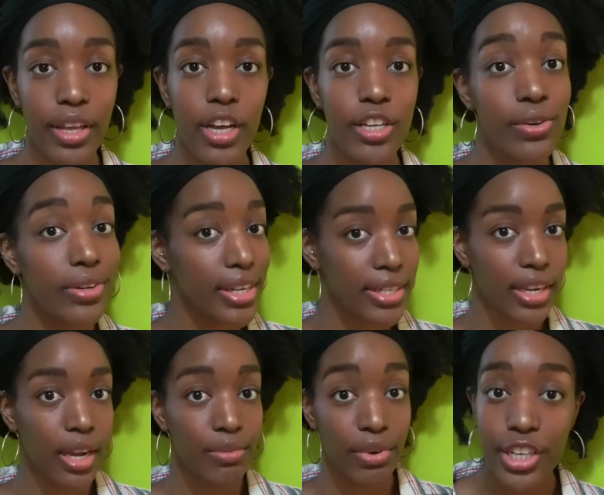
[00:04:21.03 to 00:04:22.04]
So does it
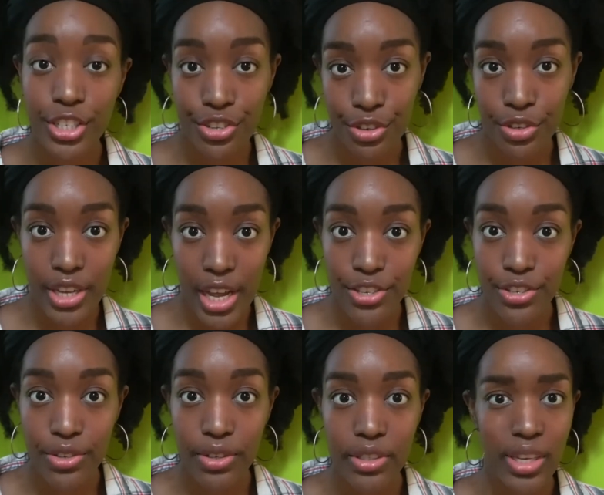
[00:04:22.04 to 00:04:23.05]
come with kitchen
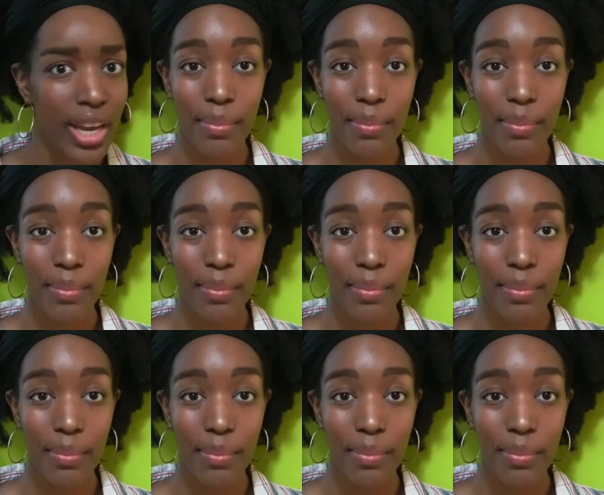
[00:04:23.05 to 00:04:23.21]
utensils,